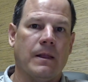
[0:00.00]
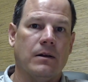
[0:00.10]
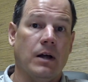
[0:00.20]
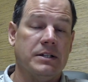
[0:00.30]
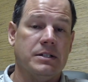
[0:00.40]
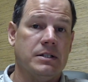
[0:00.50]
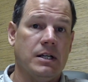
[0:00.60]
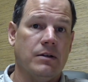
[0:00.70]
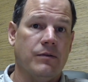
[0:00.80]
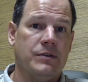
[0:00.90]

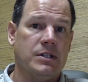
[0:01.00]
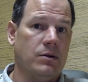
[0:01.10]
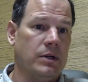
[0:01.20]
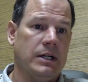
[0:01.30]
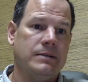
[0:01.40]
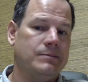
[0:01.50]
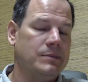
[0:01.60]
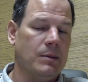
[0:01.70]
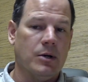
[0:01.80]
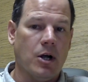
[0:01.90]
licensee of the facility,
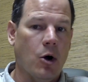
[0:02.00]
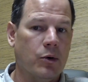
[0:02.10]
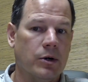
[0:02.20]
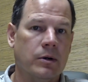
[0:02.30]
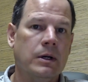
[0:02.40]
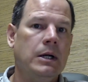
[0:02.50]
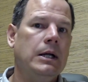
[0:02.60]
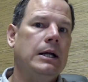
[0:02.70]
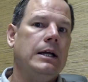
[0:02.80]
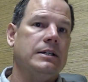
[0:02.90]
like owner,
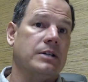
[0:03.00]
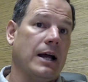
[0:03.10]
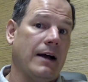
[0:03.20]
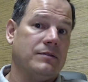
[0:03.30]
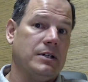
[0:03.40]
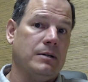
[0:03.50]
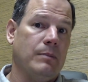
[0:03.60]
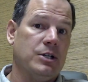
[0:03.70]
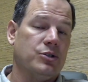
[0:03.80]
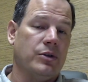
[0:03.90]
is going to have to
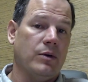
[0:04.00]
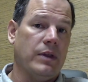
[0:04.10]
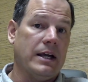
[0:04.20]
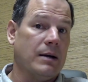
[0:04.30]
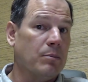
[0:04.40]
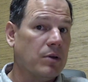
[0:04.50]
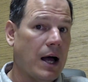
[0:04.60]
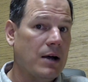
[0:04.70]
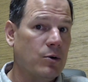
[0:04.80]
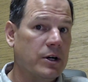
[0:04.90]
make sure that they
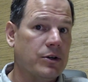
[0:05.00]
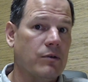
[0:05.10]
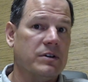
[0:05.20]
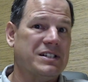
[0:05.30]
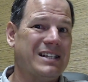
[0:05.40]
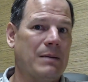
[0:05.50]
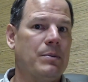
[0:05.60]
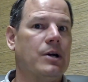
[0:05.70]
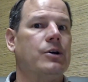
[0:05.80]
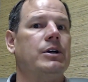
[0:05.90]
comply with over a set
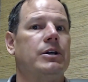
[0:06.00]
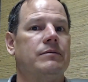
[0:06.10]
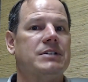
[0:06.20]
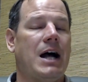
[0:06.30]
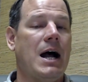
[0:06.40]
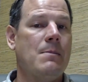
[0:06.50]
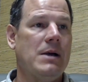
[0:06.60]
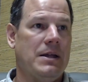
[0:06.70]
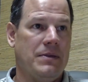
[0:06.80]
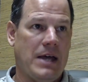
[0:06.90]
period of time.
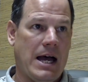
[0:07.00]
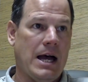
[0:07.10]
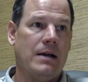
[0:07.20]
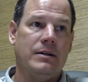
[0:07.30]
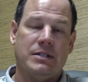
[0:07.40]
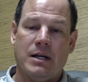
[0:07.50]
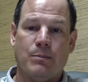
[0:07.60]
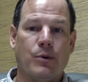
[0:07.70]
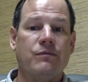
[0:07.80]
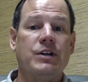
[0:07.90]
And that, say,
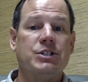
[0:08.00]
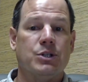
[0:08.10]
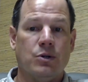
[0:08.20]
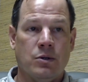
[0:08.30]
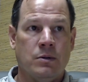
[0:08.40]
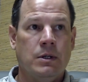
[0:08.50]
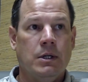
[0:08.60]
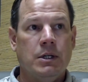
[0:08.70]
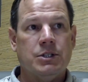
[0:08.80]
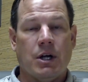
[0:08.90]
provisional
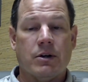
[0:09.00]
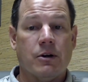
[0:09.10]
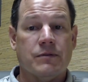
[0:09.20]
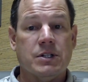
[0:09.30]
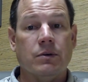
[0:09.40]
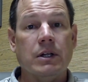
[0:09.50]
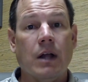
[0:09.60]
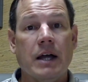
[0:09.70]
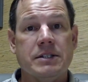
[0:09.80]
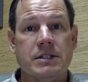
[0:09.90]
child care facility
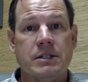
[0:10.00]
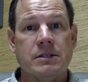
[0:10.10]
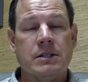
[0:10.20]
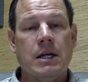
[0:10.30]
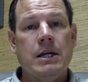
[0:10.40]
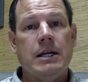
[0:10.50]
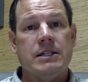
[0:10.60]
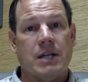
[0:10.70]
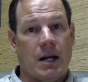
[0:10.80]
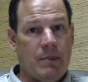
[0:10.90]
license
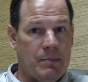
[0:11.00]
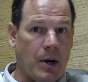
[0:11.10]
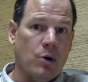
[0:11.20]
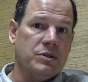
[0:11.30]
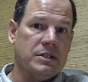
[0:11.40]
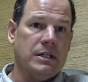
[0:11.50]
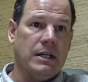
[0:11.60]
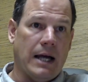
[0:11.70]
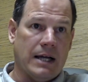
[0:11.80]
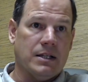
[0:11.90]
is got to be
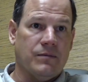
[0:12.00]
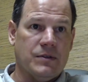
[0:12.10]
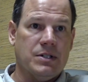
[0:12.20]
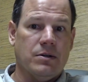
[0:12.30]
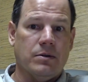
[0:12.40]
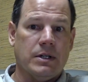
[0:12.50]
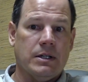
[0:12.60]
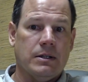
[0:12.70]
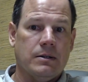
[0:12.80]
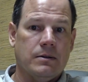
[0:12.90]
posted at the
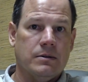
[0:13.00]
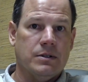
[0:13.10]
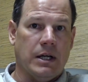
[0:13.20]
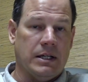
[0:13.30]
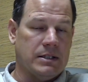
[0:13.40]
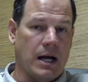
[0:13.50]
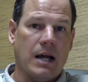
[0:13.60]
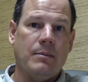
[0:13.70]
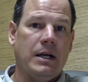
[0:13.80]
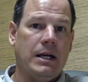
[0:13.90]
facility, and it's got
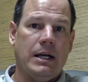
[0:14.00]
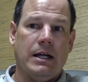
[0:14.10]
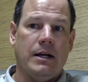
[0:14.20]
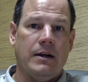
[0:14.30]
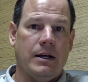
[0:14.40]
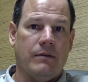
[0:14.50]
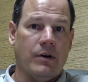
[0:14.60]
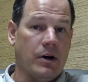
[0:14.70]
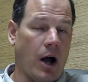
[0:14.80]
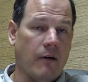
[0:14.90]
to be in a
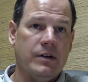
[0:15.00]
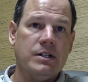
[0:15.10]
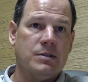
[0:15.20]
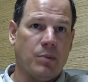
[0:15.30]
very obvious